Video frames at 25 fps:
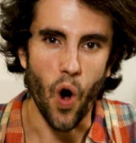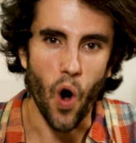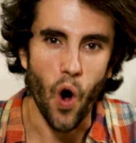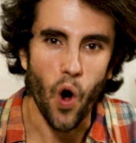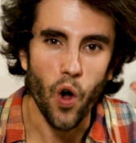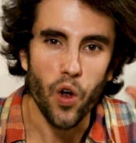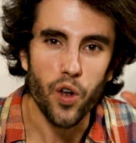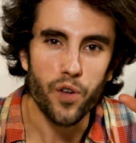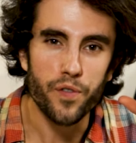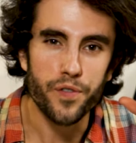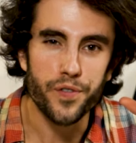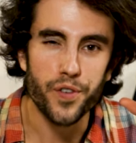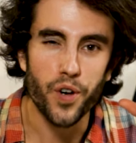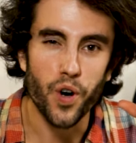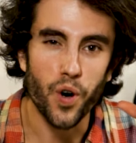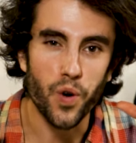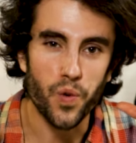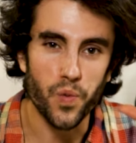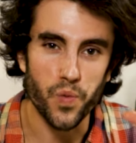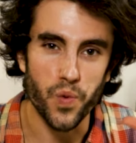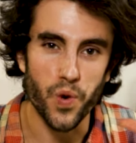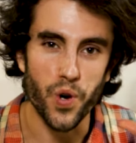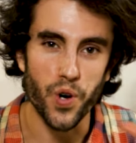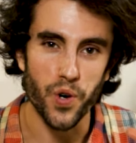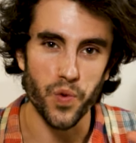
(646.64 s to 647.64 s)
all of your
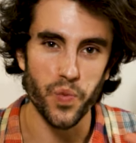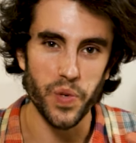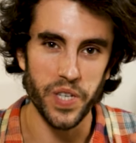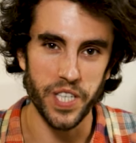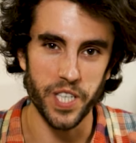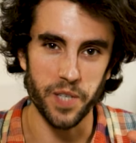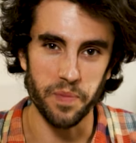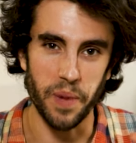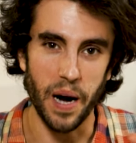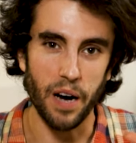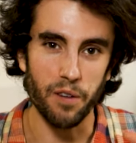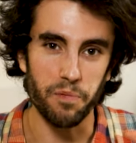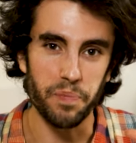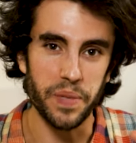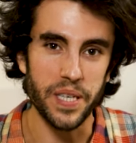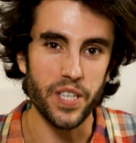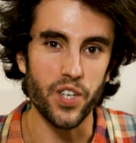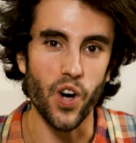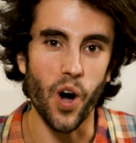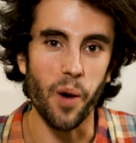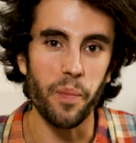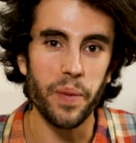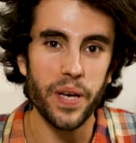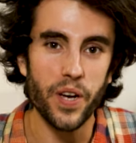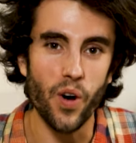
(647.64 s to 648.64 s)
worries about
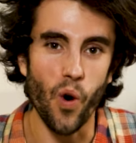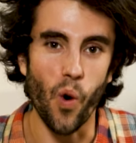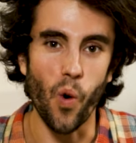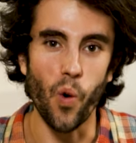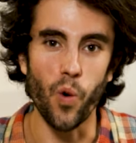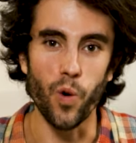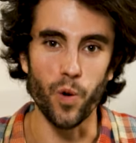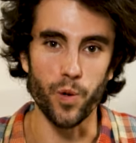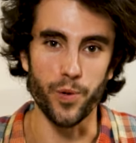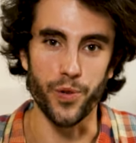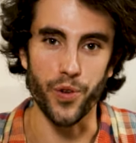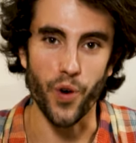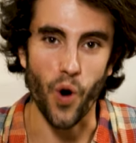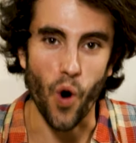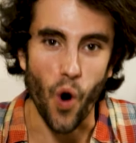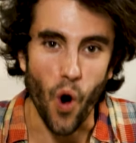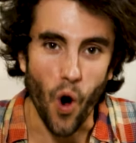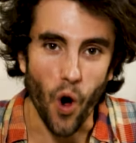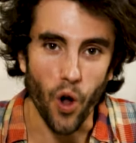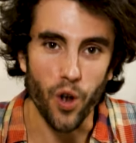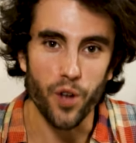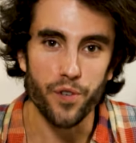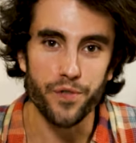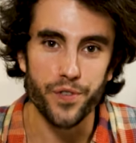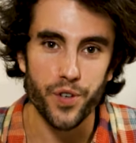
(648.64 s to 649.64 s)
becoming older,
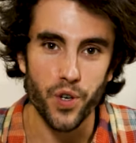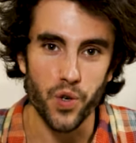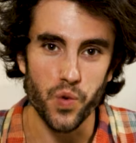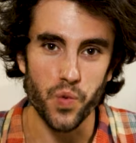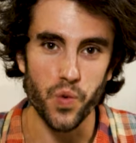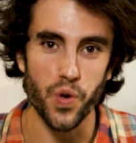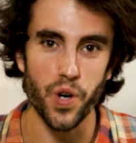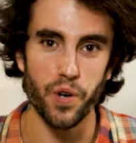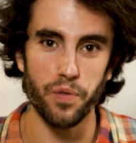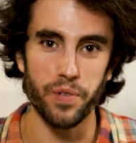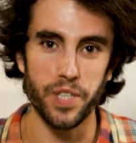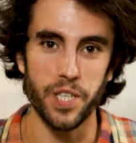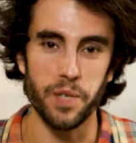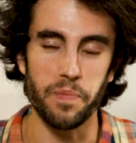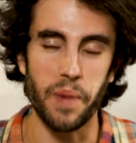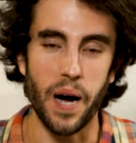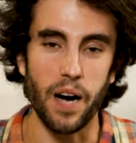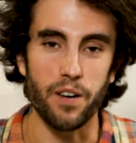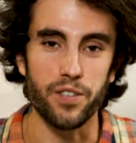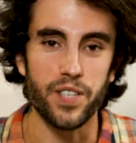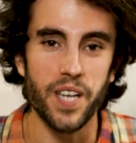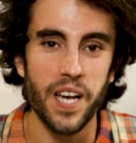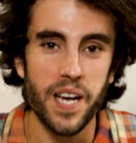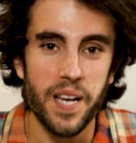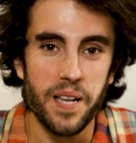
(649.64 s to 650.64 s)
all of your worries
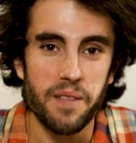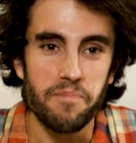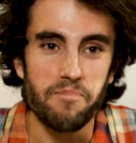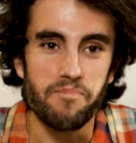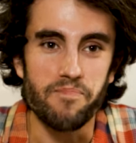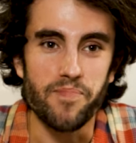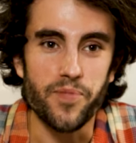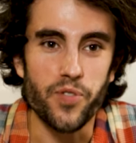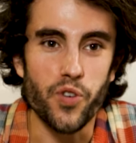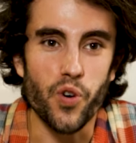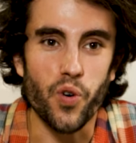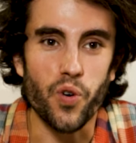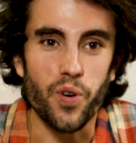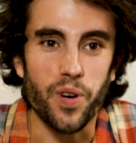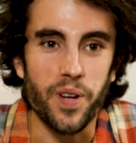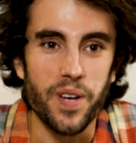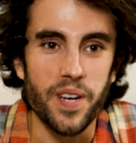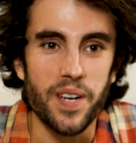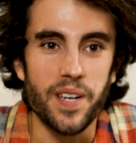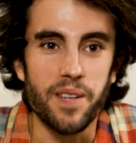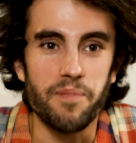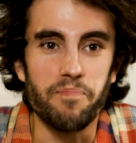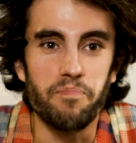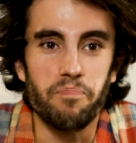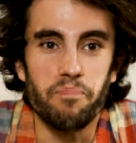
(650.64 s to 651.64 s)
about your
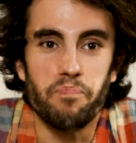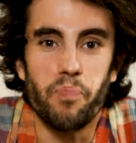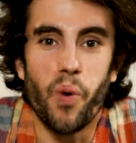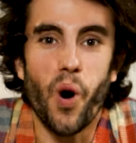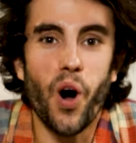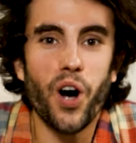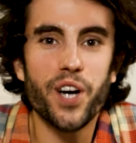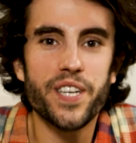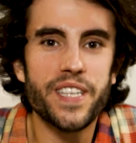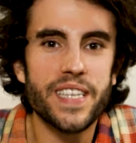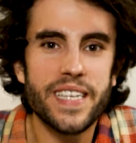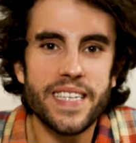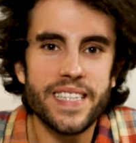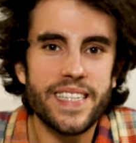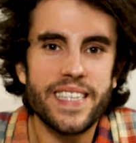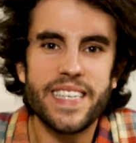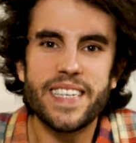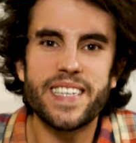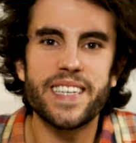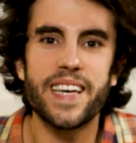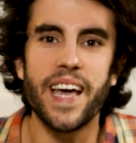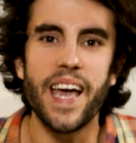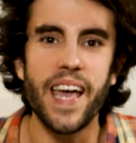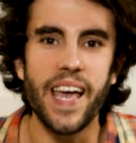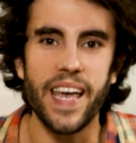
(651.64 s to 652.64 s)
body
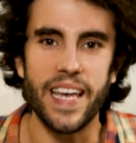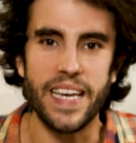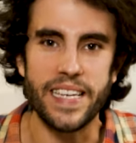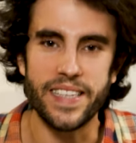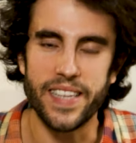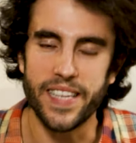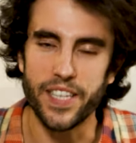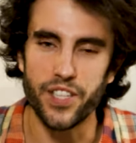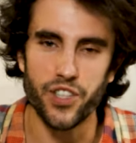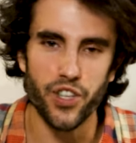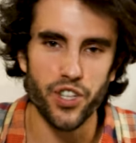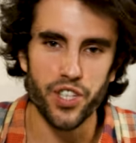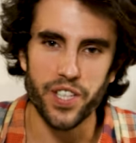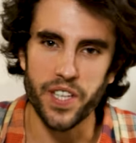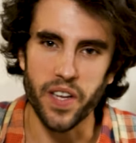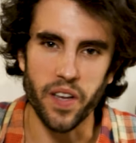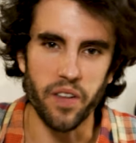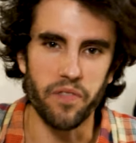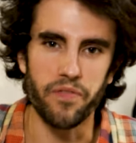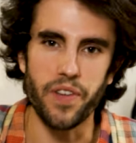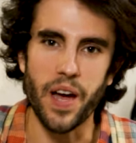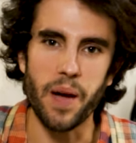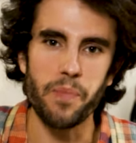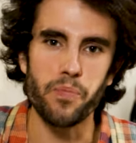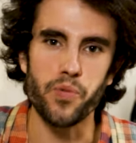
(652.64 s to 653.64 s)
decaying, they just
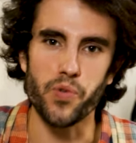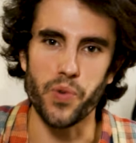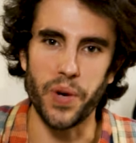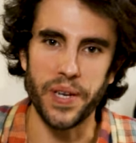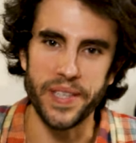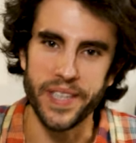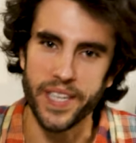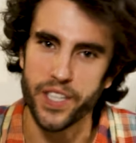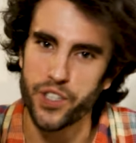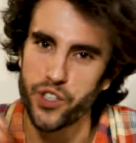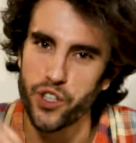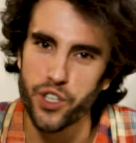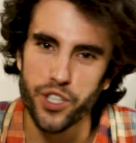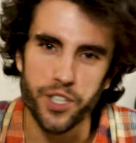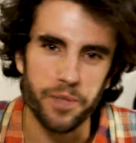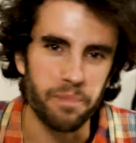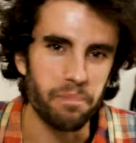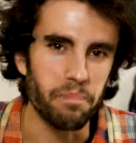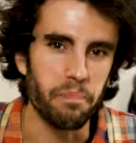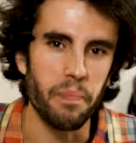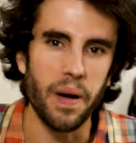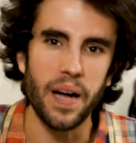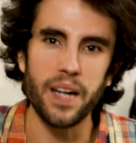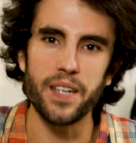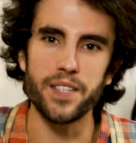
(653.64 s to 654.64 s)
evaporate, they just
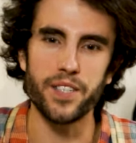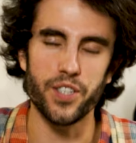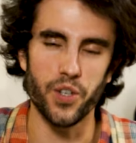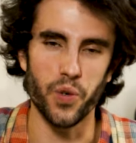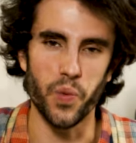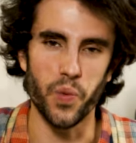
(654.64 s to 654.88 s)
melt